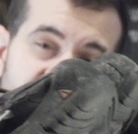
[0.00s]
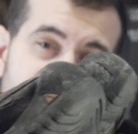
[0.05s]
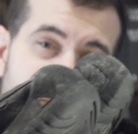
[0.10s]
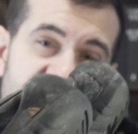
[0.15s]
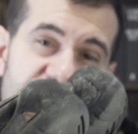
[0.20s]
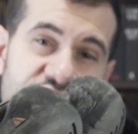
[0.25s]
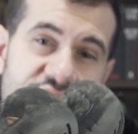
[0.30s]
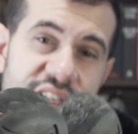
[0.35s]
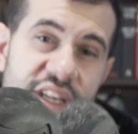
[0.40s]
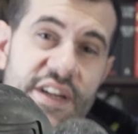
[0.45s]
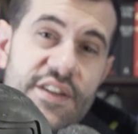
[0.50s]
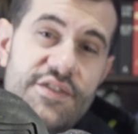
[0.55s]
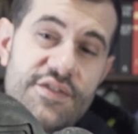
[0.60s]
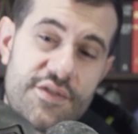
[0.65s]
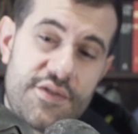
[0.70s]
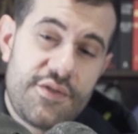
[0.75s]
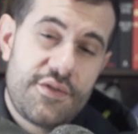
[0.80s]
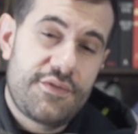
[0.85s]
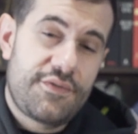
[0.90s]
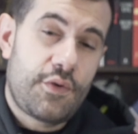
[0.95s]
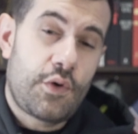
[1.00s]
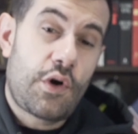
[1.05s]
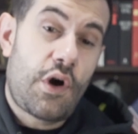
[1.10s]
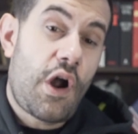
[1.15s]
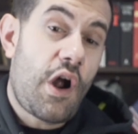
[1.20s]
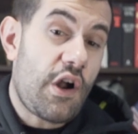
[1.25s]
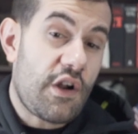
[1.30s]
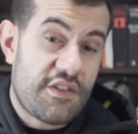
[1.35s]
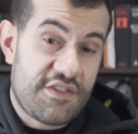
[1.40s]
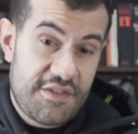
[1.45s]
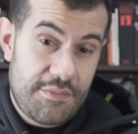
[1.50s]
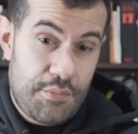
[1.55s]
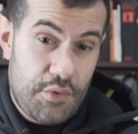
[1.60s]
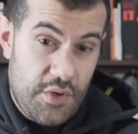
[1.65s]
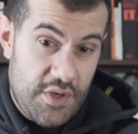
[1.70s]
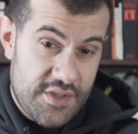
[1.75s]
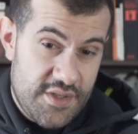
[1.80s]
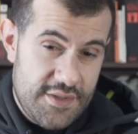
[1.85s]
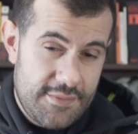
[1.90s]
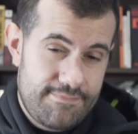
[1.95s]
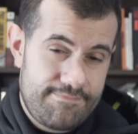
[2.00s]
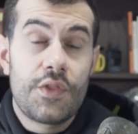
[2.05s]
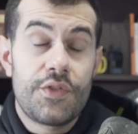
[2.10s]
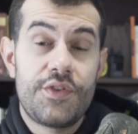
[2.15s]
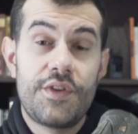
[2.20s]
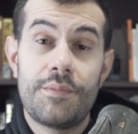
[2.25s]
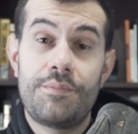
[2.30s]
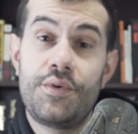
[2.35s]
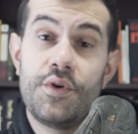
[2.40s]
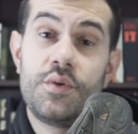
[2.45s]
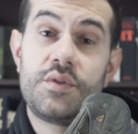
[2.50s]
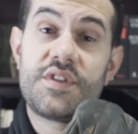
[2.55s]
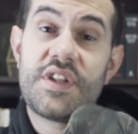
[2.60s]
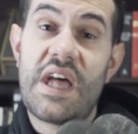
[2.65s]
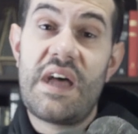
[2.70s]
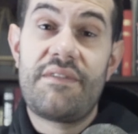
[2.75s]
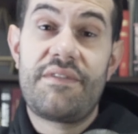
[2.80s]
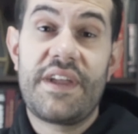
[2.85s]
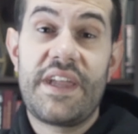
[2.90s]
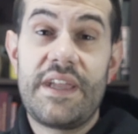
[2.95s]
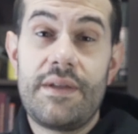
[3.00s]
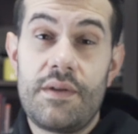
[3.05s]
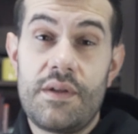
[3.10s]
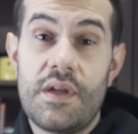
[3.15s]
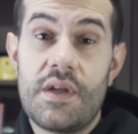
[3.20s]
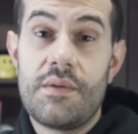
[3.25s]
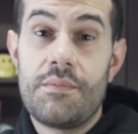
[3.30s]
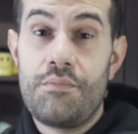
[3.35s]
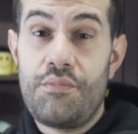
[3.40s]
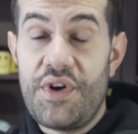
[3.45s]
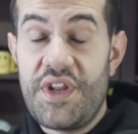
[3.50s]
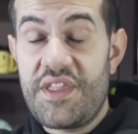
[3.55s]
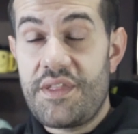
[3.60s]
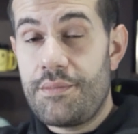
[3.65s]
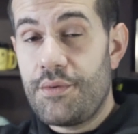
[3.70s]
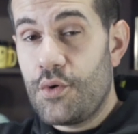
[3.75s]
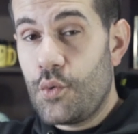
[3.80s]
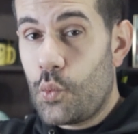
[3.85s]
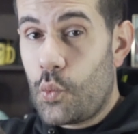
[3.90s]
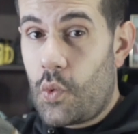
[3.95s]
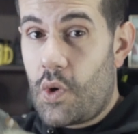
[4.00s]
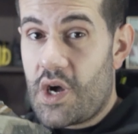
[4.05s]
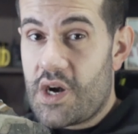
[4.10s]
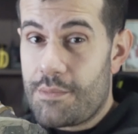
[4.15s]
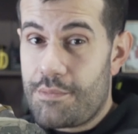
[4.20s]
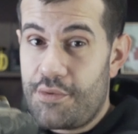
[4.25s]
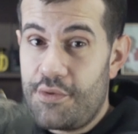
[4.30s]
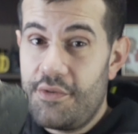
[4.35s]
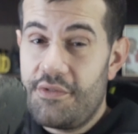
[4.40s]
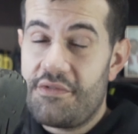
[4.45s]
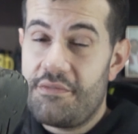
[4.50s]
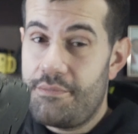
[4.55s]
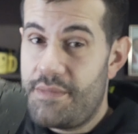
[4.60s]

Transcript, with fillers: are engineered to for arc support. The boots have a breathable waterproof